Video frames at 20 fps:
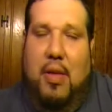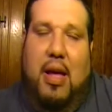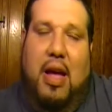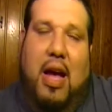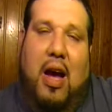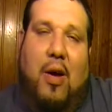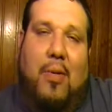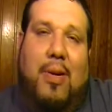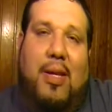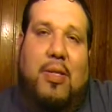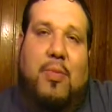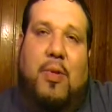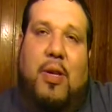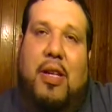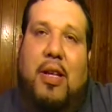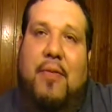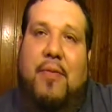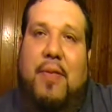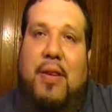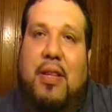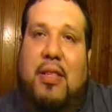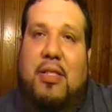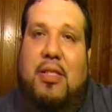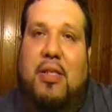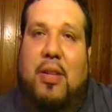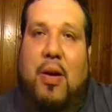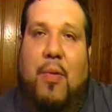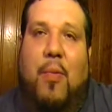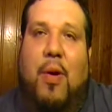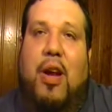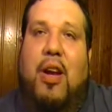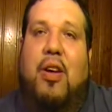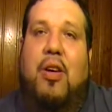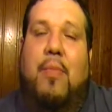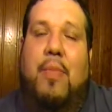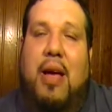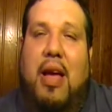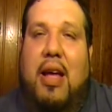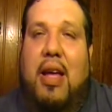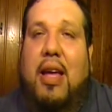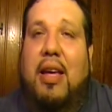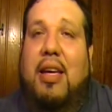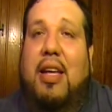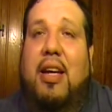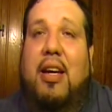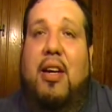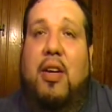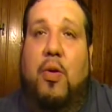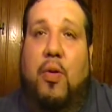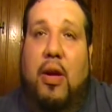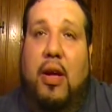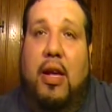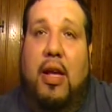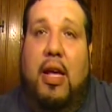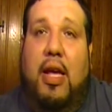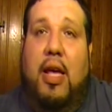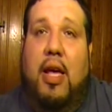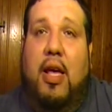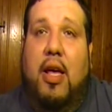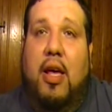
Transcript: I always wanted to finish. I wanted to go back and get a degree.